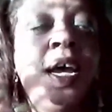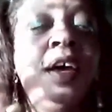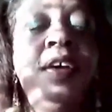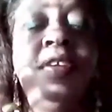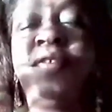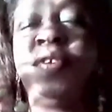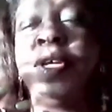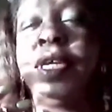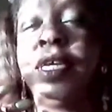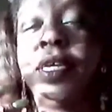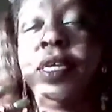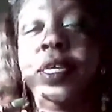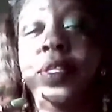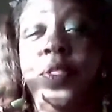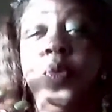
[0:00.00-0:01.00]
of
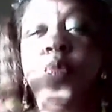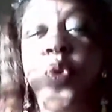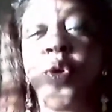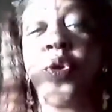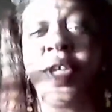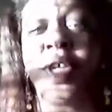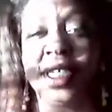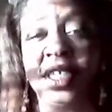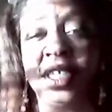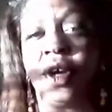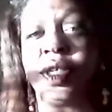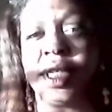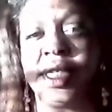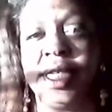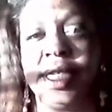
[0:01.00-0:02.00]
the world is
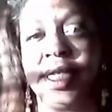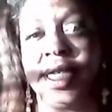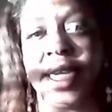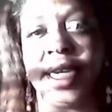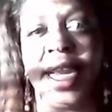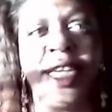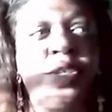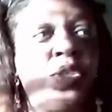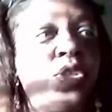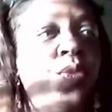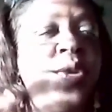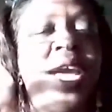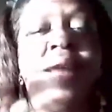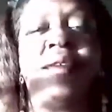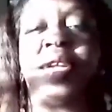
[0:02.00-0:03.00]
narcissistic in nature. So
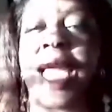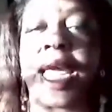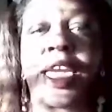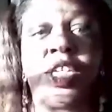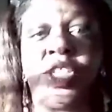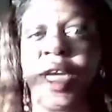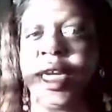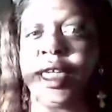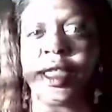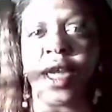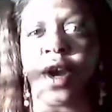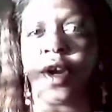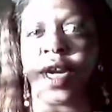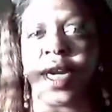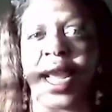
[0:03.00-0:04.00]
we have a lot of jealous
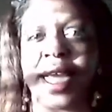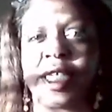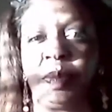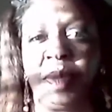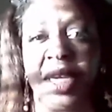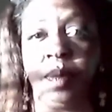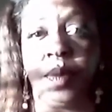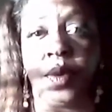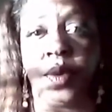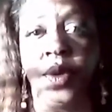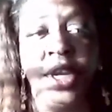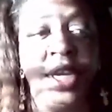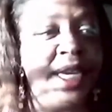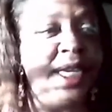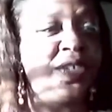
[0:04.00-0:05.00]
hearted ass people.
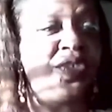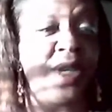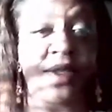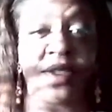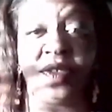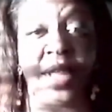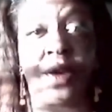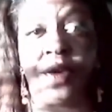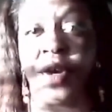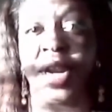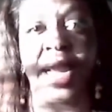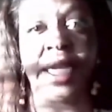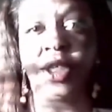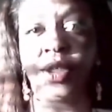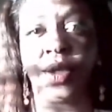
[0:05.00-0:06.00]
It's just their
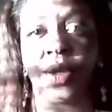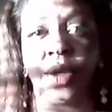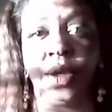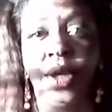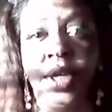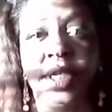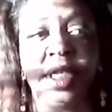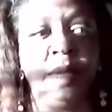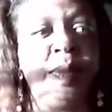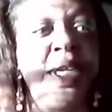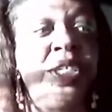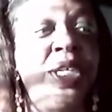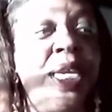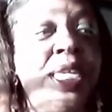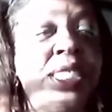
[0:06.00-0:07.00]
nature to
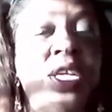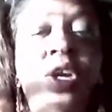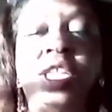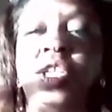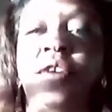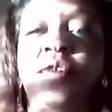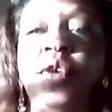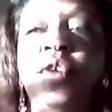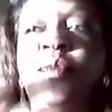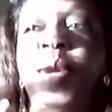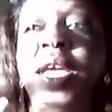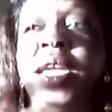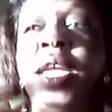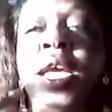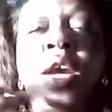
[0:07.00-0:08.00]
be jealous hearted. So if you've
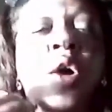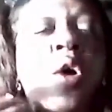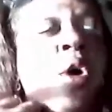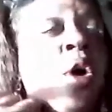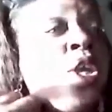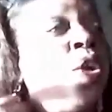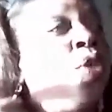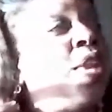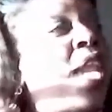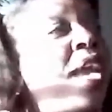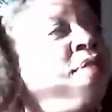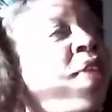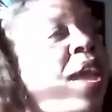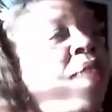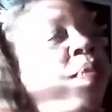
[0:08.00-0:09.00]
been all your
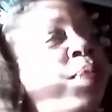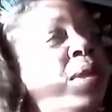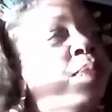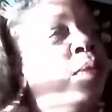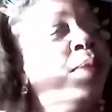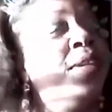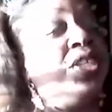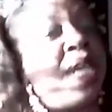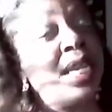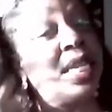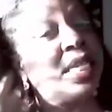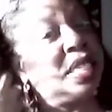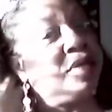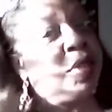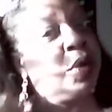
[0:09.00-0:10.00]
life having people be jealous